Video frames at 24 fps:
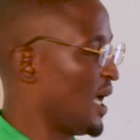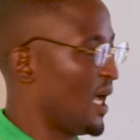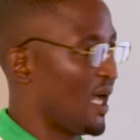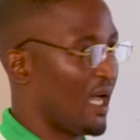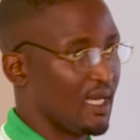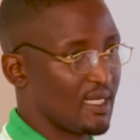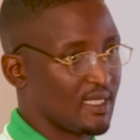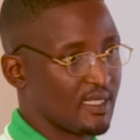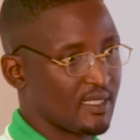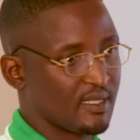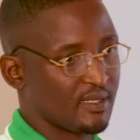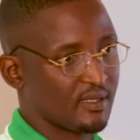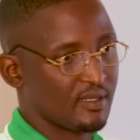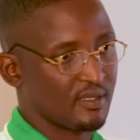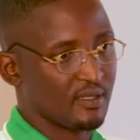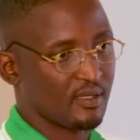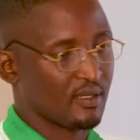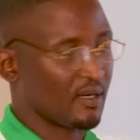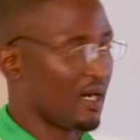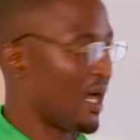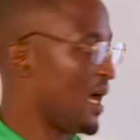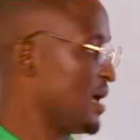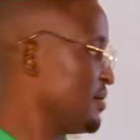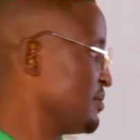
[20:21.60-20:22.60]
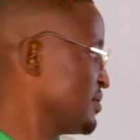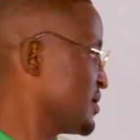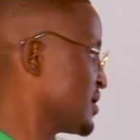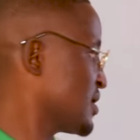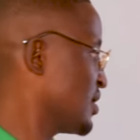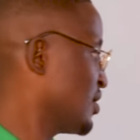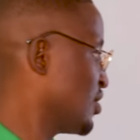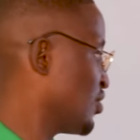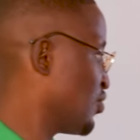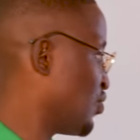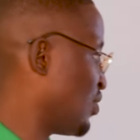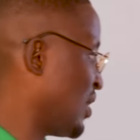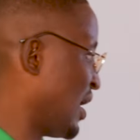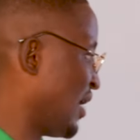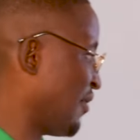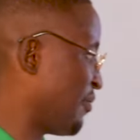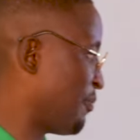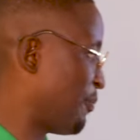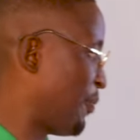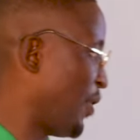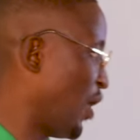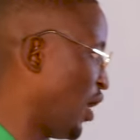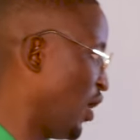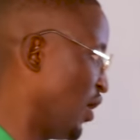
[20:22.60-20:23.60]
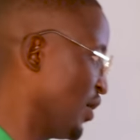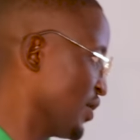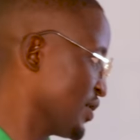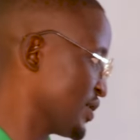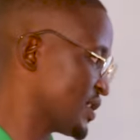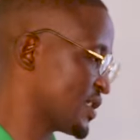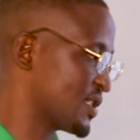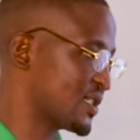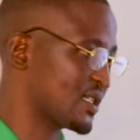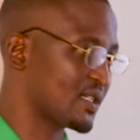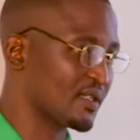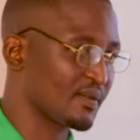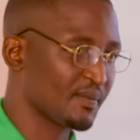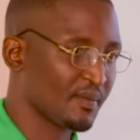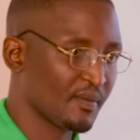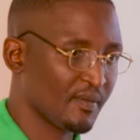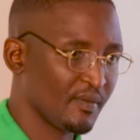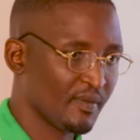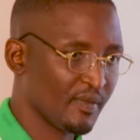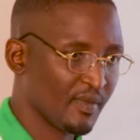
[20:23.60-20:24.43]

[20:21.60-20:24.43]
as rhymes. We have pause.